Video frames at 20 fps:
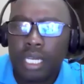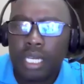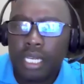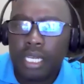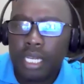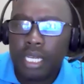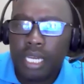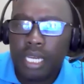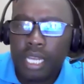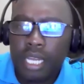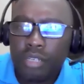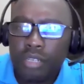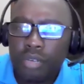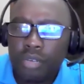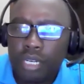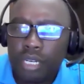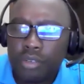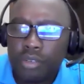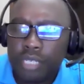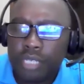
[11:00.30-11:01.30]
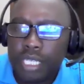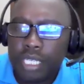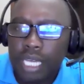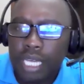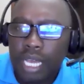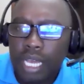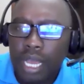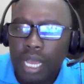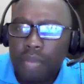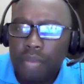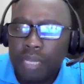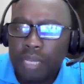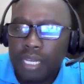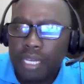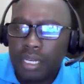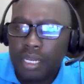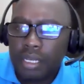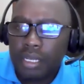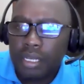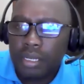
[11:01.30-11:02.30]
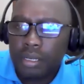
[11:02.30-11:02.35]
And yeah. I do agree. I mean,